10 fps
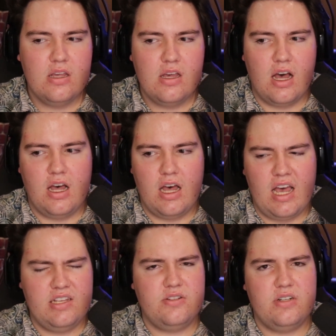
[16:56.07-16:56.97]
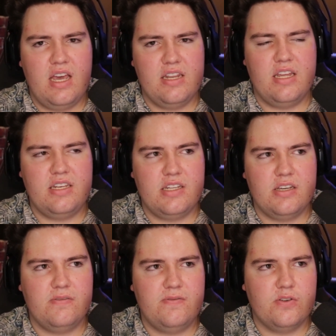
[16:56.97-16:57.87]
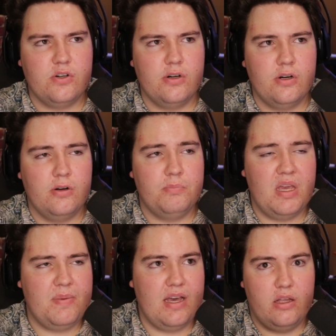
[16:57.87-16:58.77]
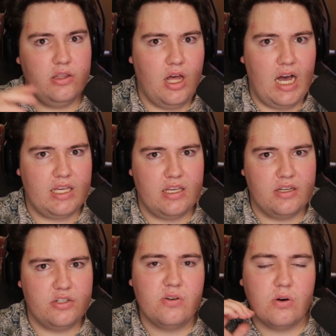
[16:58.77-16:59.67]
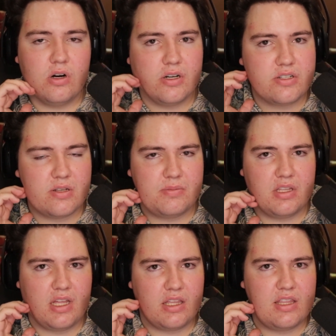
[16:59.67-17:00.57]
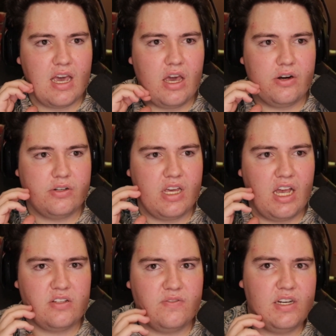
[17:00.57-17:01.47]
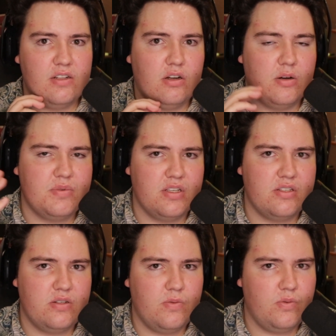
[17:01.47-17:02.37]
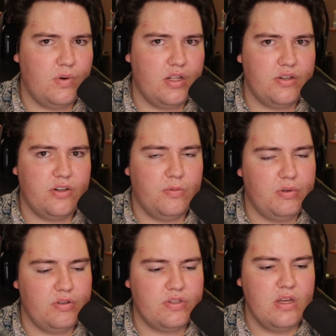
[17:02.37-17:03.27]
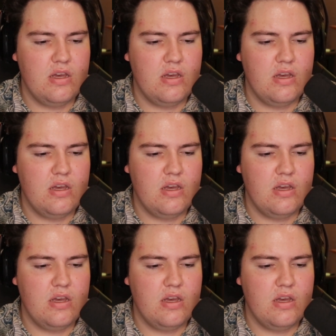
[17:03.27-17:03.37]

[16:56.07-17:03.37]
I sort of had an idea for maybe unlocking a door or something like that, or deactivating an alarm system with one of the terminals.